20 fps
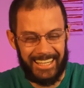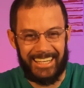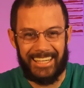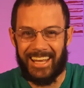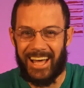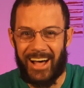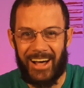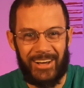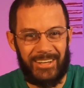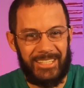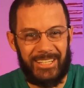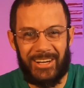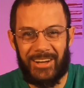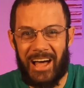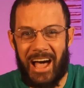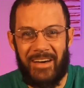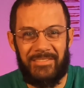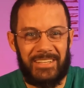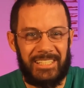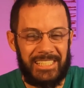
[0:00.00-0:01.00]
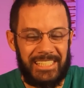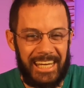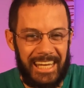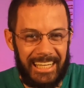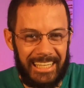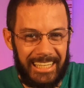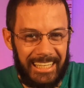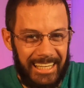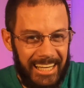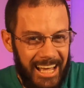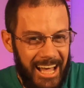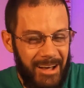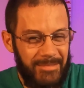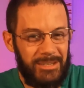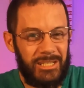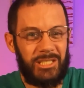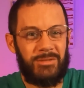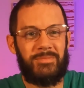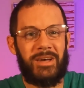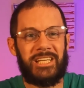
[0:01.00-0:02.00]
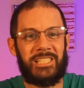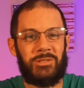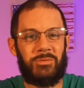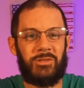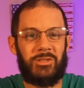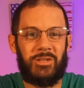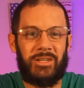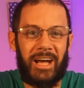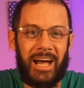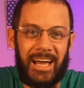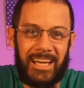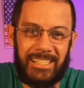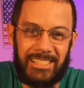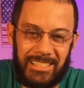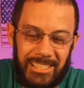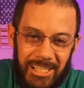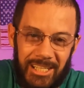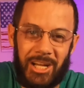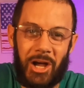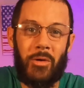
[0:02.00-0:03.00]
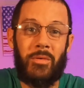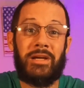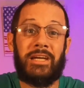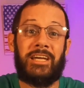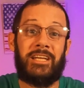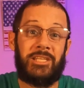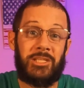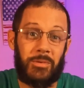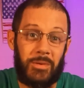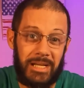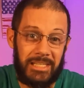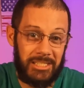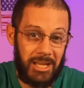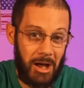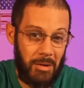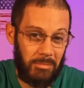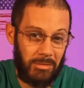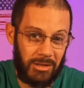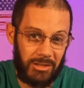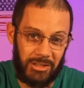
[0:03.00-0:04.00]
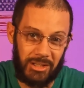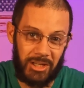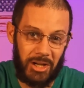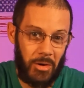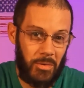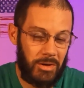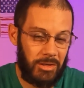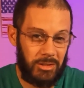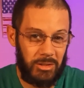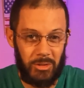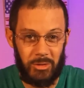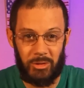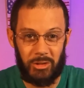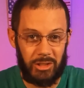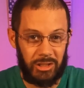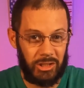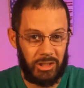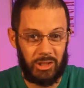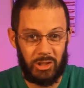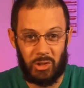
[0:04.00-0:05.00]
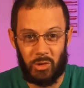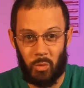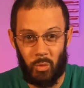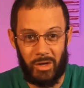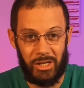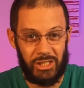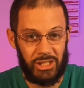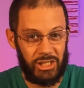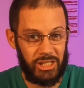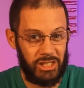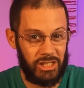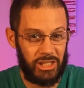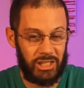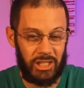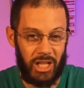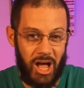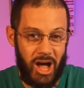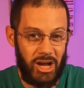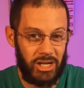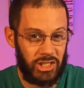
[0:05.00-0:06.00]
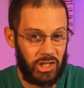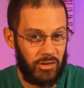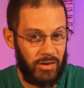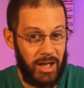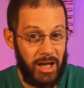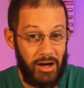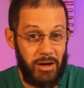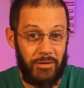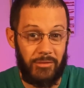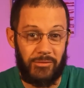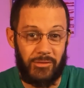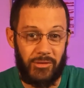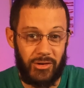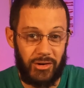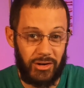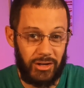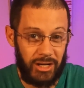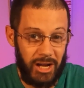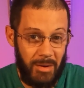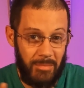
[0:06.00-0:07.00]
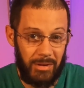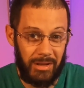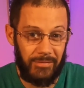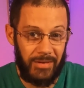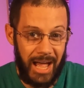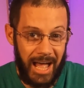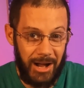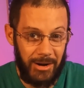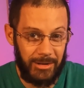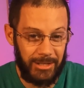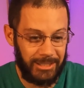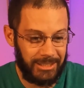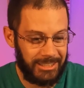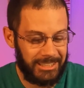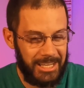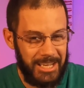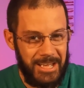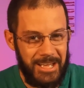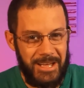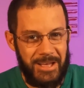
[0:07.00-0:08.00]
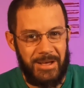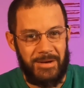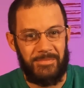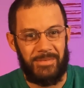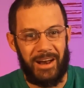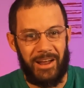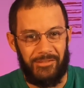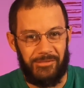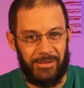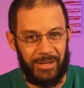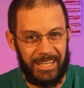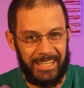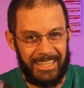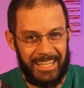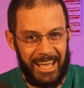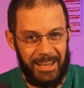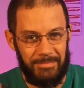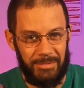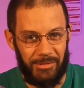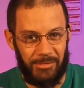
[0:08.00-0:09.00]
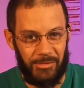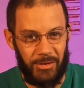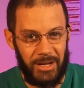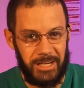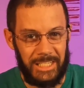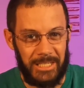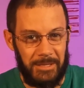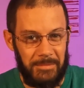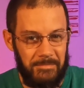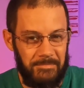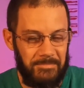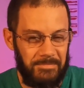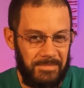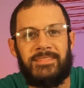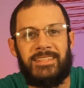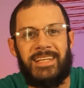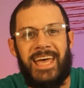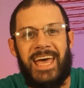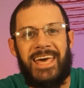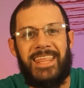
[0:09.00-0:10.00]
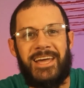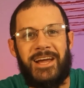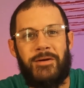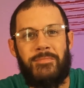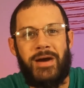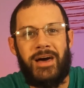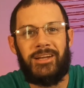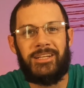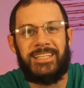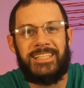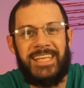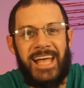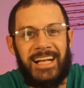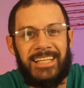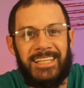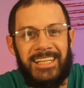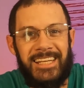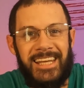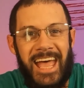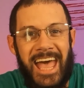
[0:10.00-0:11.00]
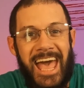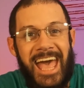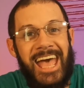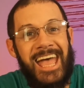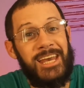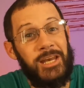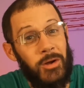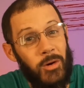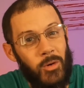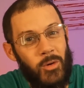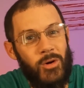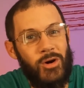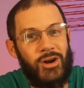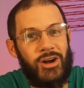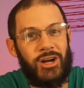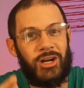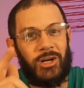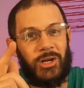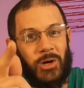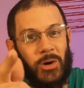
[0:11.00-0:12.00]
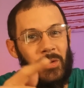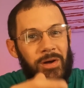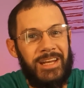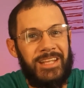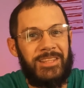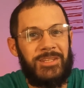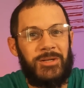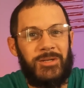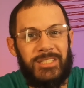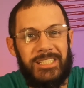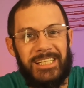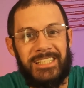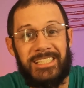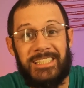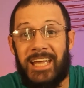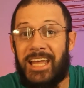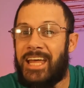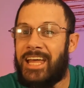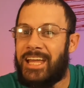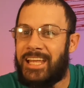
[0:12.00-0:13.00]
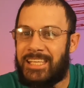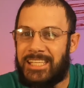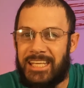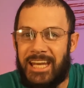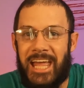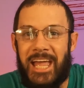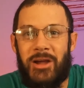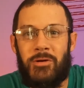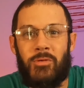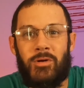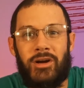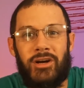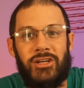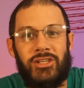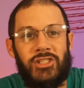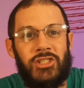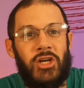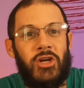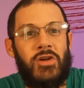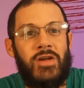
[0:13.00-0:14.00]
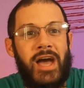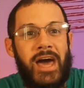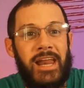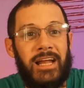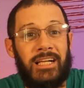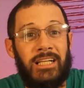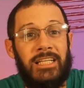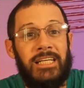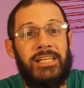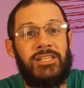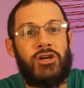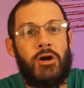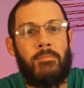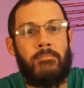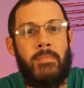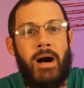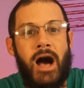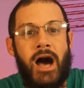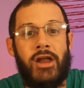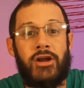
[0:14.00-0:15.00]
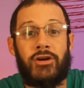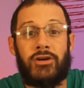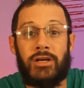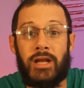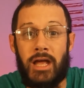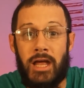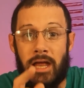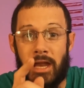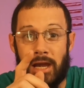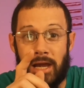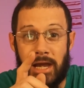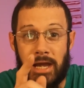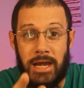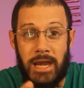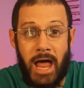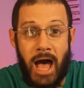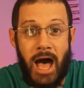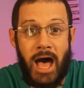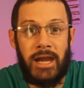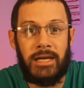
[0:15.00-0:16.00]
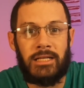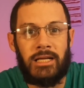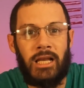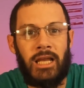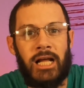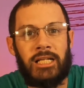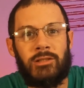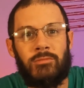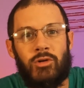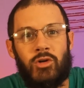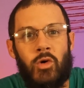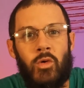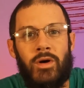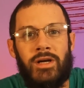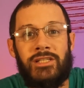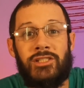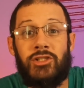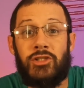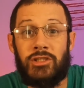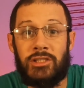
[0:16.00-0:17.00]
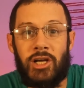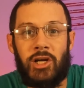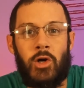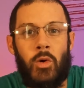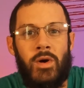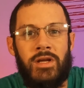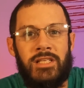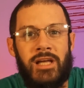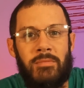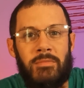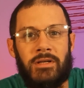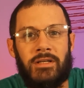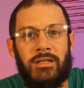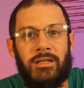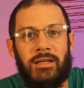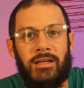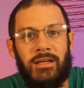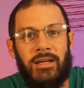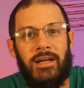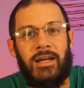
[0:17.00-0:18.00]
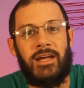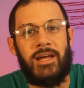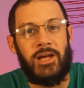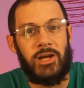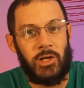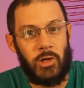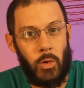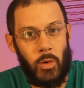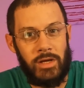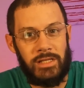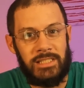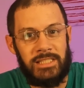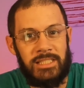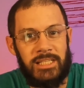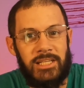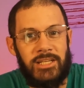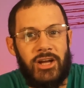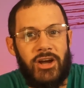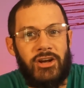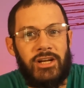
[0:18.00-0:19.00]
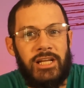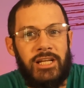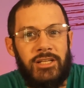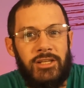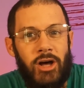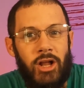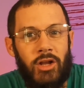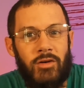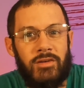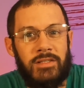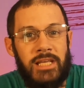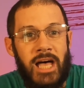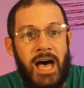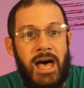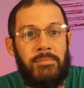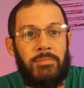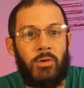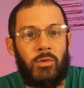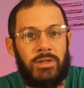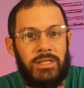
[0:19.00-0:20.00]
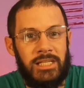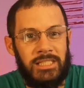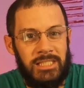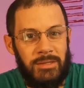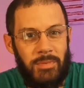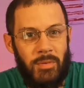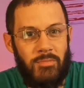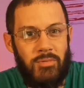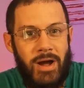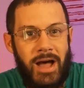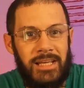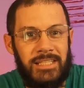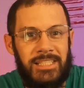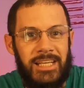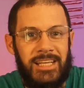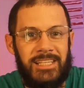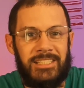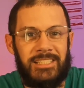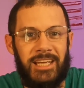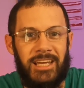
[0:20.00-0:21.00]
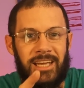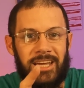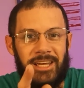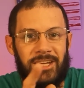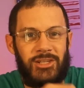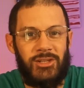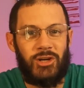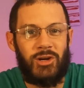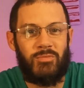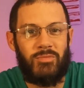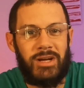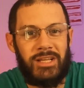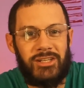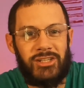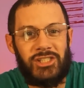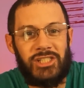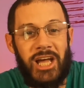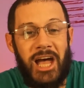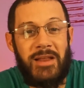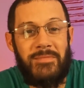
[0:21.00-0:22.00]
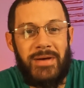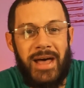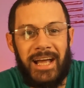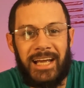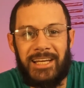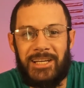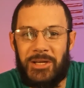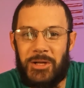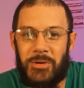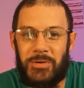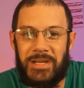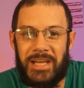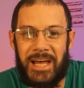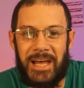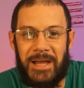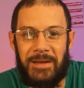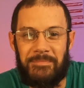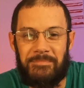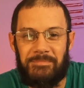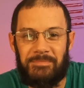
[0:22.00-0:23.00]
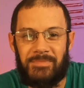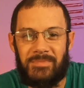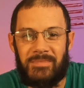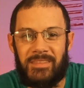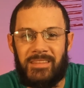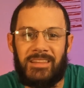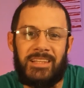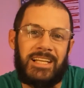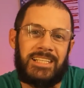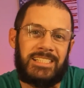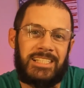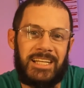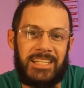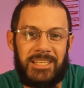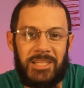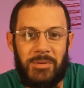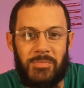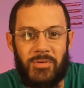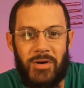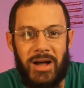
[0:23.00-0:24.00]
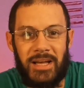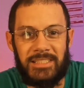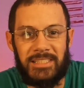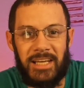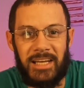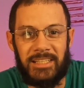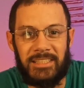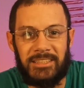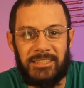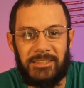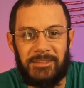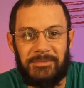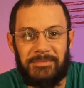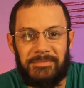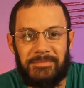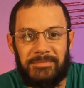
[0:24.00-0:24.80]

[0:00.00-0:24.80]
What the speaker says: No, you don't have to shake it. I'm just messing with you guys. They're going into a tumbler. They're going to swish and slosh around for a couple of hours, but I figured that'd be funny. Hey there, metal detecting and or coin enthusiast. Today we're going to show you how to clean your modern non-collectible coins using a coin tumbler. Coins can get dirty and dull over time, but with this simple process, you can bring their shine back in no time. Let's get to the process.